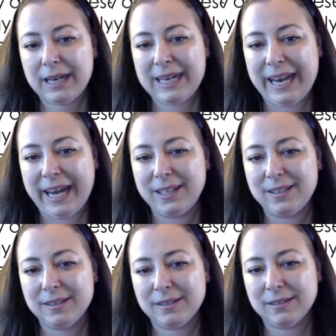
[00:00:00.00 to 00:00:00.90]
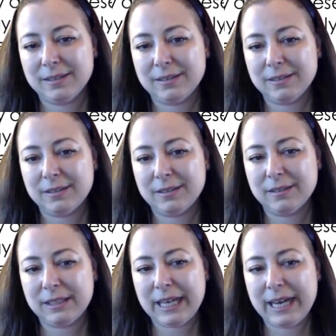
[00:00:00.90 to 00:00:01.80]
connect,
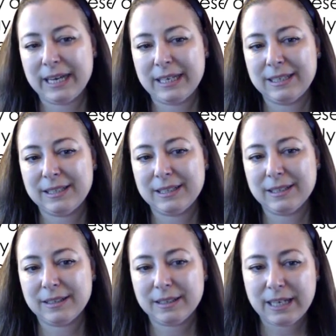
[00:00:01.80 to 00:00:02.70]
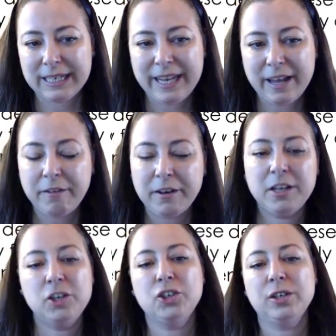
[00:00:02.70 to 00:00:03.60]
and a
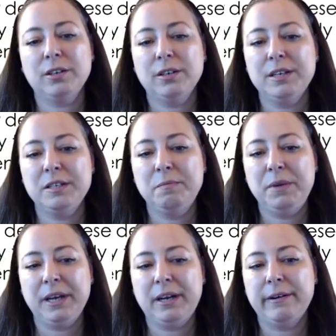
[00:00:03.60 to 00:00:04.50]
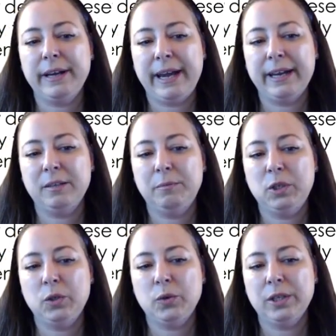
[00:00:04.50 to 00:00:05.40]
definition is being created
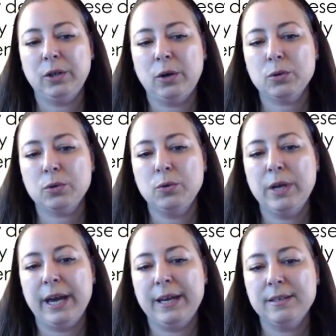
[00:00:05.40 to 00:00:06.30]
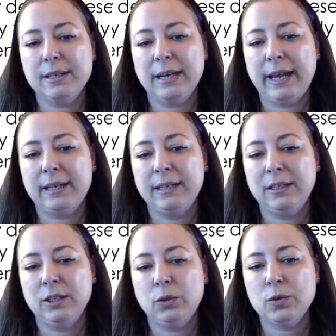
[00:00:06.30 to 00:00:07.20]
between those two gates connecting
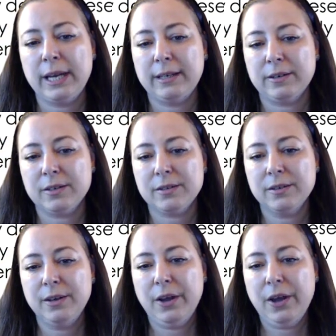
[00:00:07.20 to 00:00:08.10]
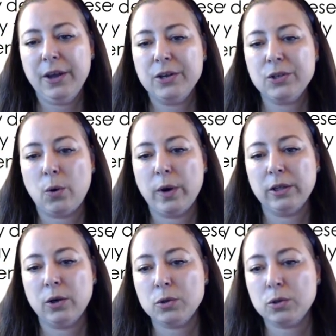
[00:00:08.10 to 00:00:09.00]
the centers. So
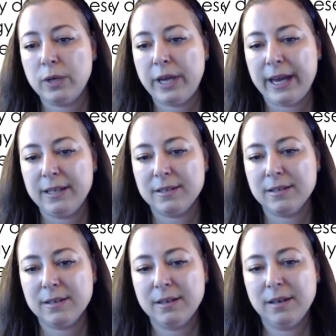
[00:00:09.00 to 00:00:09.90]
when those two gates